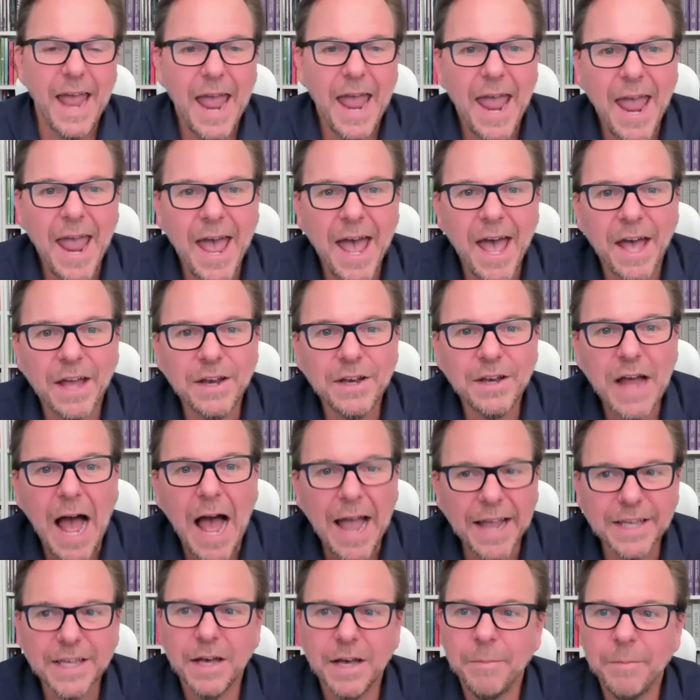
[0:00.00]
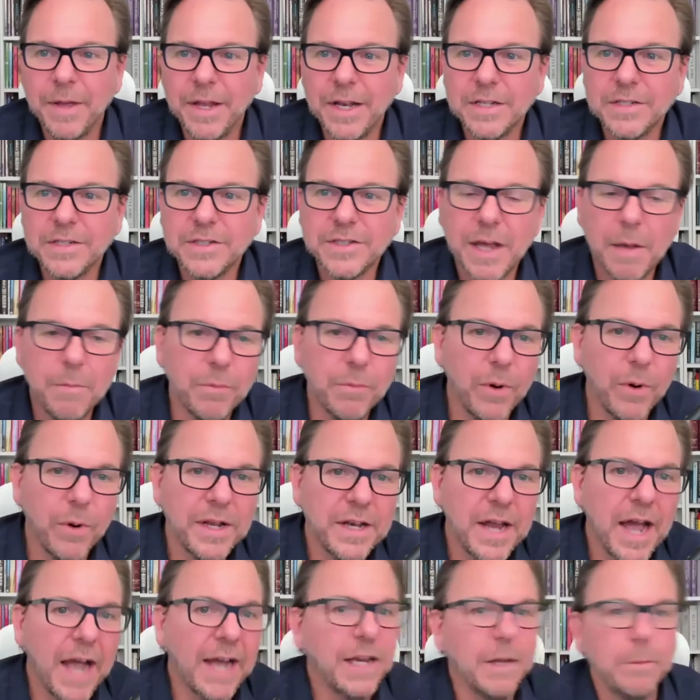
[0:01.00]
and I come in and say,
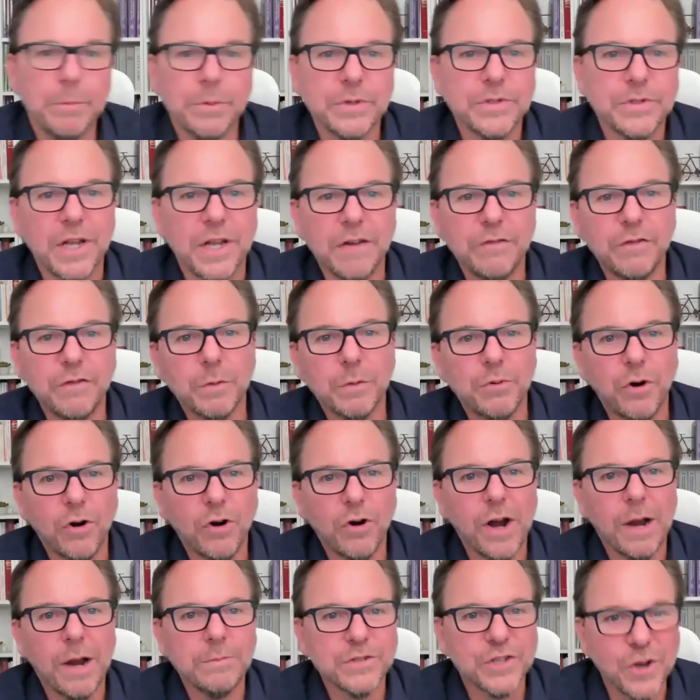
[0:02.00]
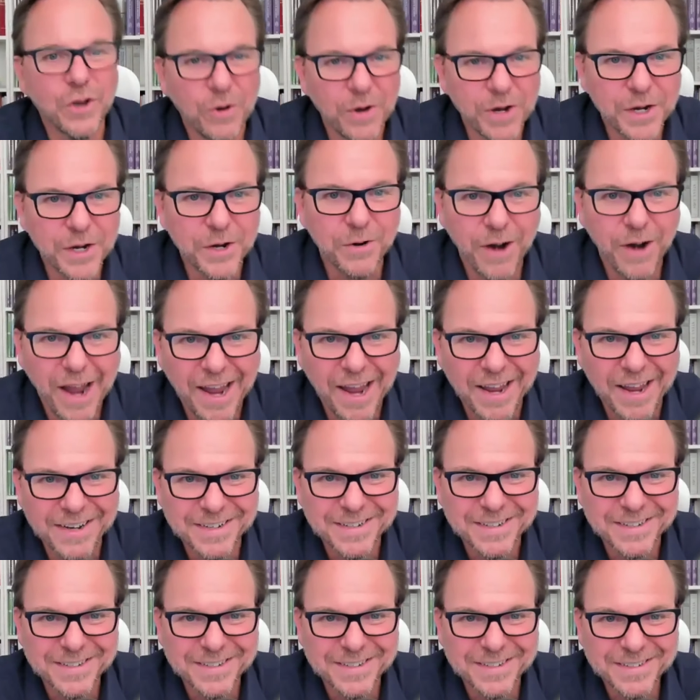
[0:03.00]
boy, 90% of your program's going
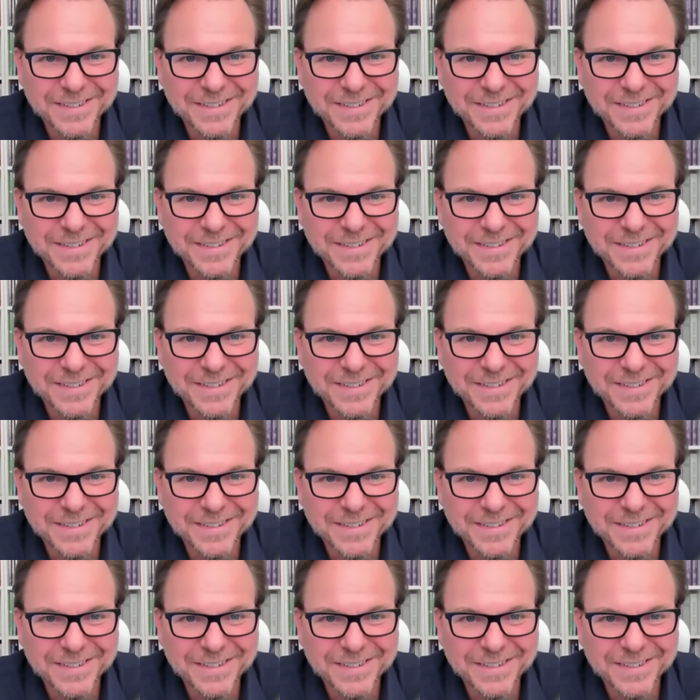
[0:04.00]
great.